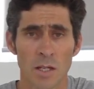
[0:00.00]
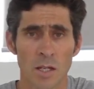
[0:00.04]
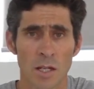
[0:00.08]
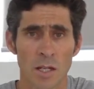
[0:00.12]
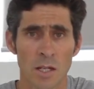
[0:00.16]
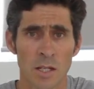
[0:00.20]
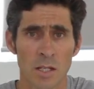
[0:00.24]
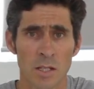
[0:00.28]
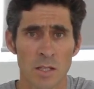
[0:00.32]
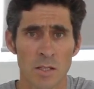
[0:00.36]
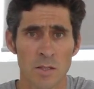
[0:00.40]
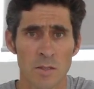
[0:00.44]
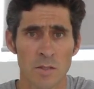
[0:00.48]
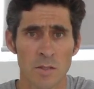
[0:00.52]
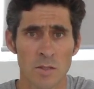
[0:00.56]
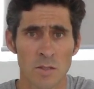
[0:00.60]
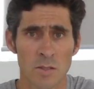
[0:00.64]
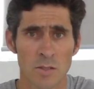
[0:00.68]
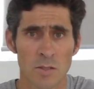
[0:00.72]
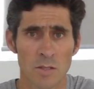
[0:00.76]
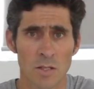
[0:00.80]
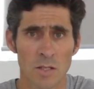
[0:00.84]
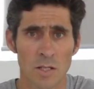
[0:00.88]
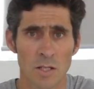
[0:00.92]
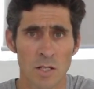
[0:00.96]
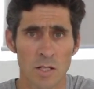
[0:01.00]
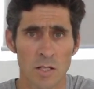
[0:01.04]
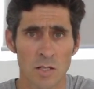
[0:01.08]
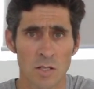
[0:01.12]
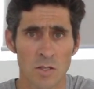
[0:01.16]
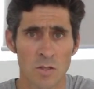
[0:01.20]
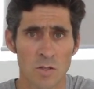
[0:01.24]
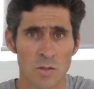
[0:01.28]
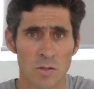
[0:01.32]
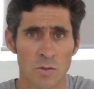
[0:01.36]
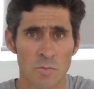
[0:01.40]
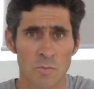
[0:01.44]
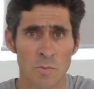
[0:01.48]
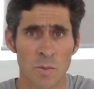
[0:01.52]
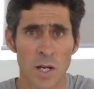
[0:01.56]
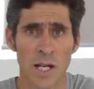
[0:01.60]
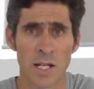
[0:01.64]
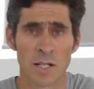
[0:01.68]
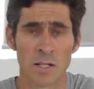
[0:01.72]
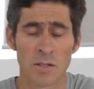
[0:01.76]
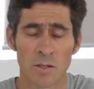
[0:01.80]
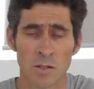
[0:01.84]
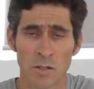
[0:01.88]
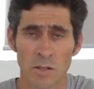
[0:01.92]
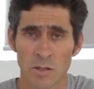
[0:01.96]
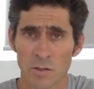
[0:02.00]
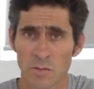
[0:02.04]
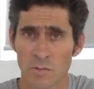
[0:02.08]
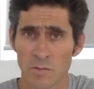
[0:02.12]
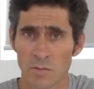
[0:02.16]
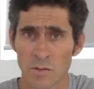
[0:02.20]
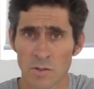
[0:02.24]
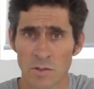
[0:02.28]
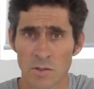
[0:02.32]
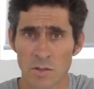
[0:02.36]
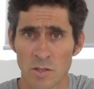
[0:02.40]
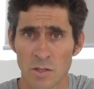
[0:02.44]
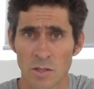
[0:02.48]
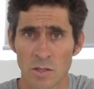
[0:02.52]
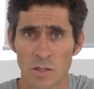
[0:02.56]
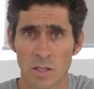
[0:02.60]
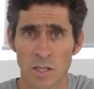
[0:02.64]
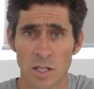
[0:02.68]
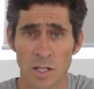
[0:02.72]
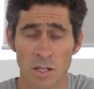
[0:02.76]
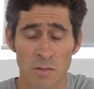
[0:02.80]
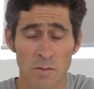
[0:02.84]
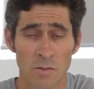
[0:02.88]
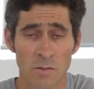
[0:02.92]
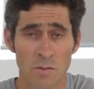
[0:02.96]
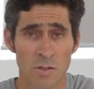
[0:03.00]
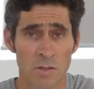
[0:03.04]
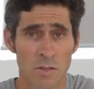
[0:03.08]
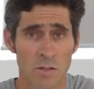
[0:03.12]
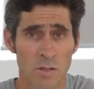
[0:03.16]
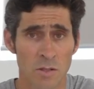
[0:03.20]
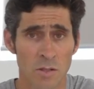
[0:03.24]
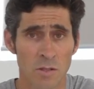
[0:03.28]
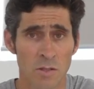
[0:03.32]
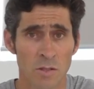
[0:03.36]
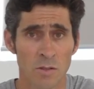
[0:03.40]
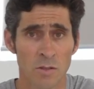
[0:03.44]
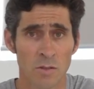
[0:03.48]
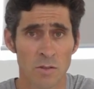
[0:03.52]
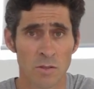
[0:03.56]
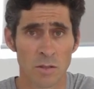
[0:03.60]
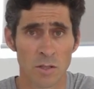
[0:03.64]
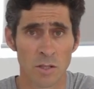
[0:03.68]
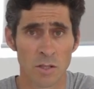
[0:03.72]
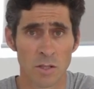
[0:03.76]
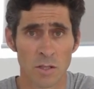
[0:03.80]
and you may not get a return